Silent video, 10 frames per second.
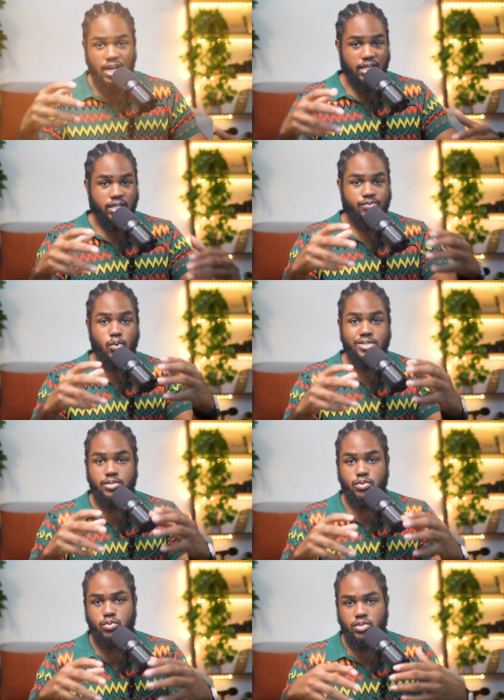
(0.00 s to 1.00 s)
kind that
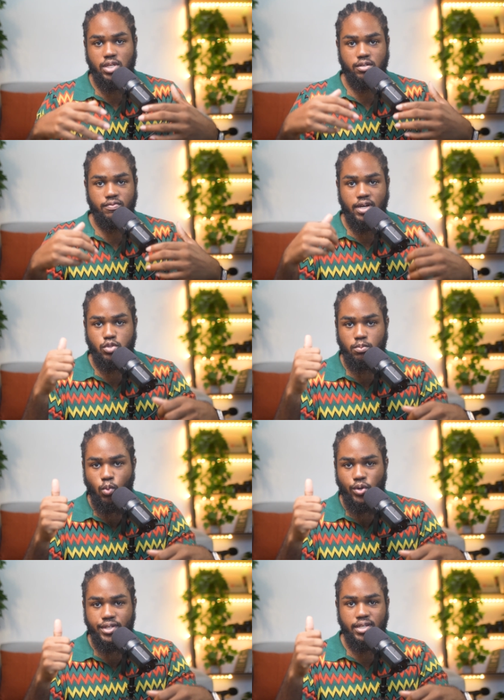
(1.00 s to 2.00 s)
forces you to sacrifice your
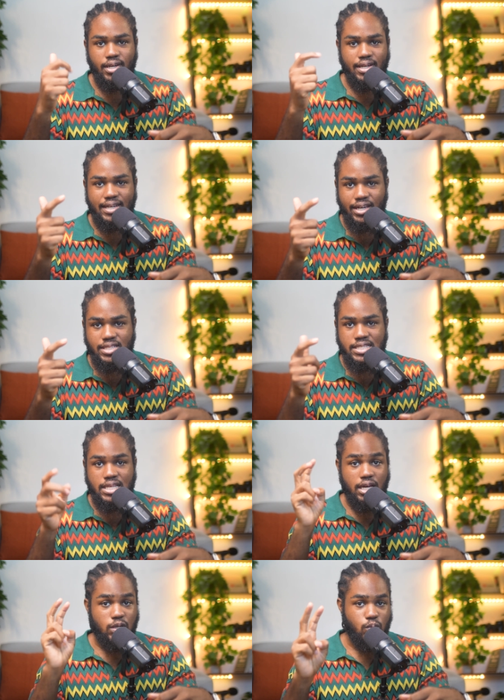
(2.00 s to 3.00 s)
morning, nights,
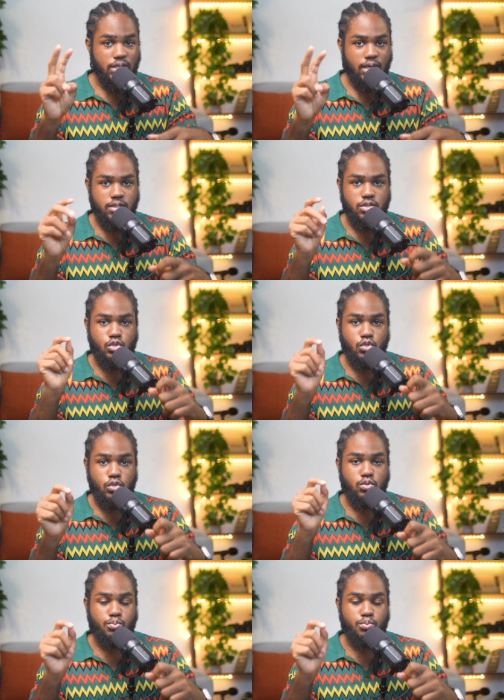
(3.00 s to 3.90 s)
and weekends just to